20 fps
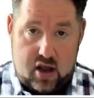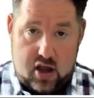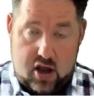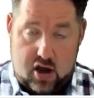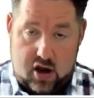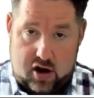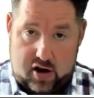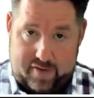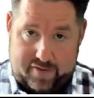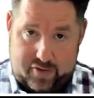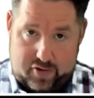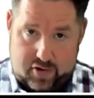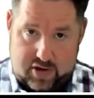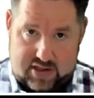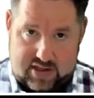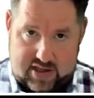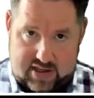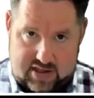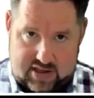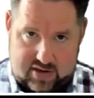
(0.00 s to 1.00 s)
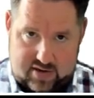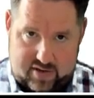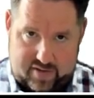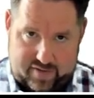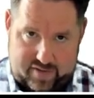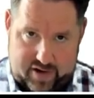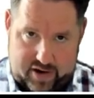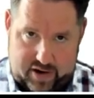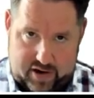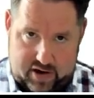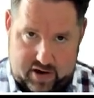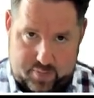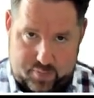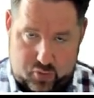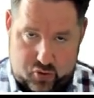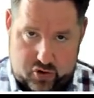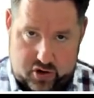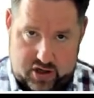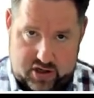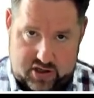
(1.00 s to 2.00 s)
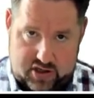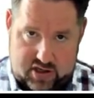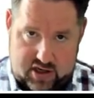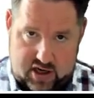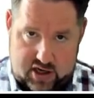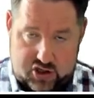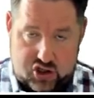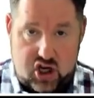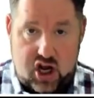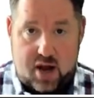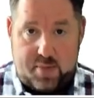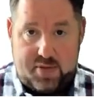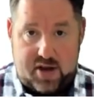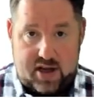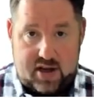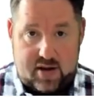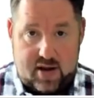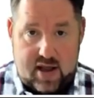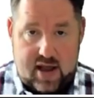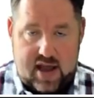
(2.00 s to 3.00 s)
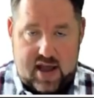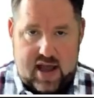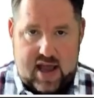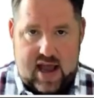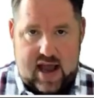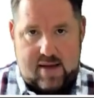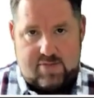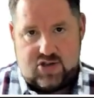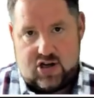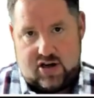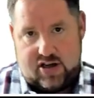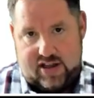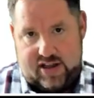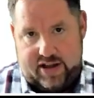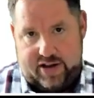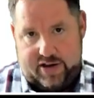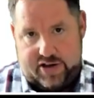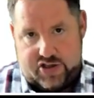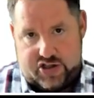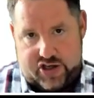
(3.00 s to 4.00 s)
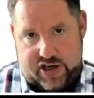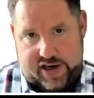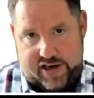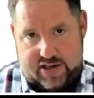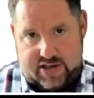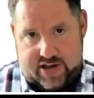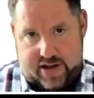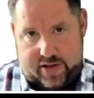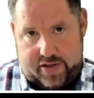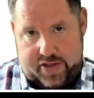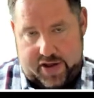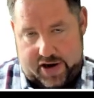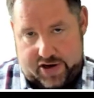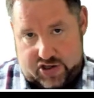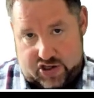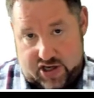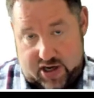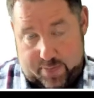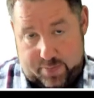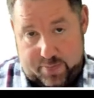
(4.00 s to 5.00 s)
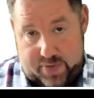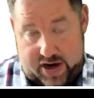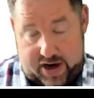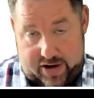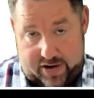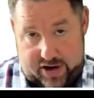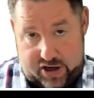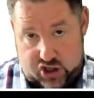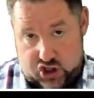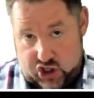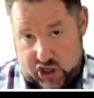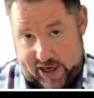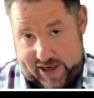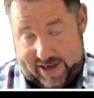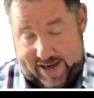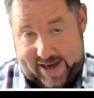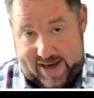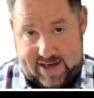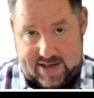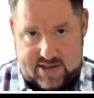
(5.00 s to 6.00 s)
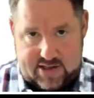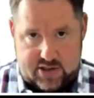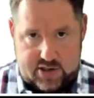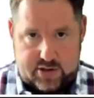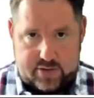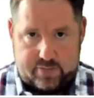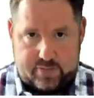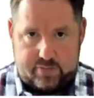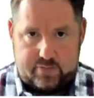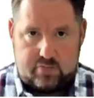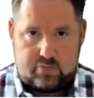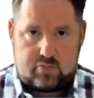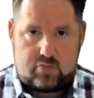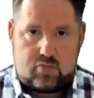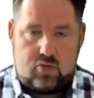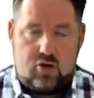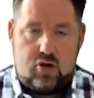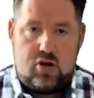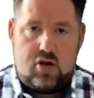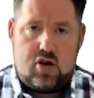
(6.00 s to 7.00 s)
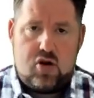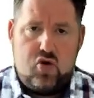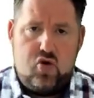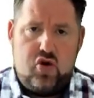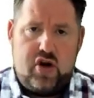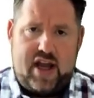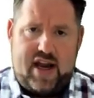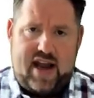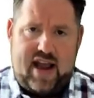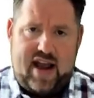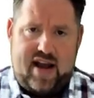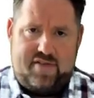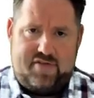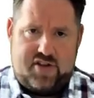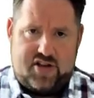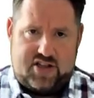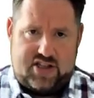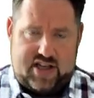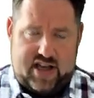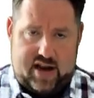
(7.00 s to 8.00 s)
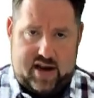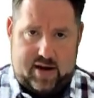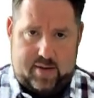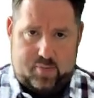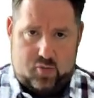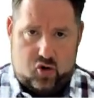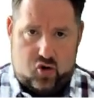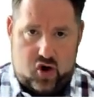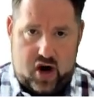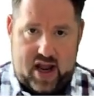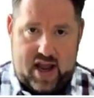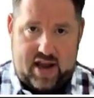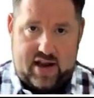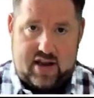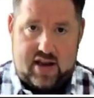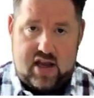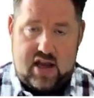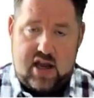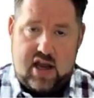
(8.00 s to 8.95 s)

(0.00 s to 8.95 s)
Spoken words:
Of course, this is a very important topic. Amazon clearly states that there are some parent and child ASINs who can have the same rank.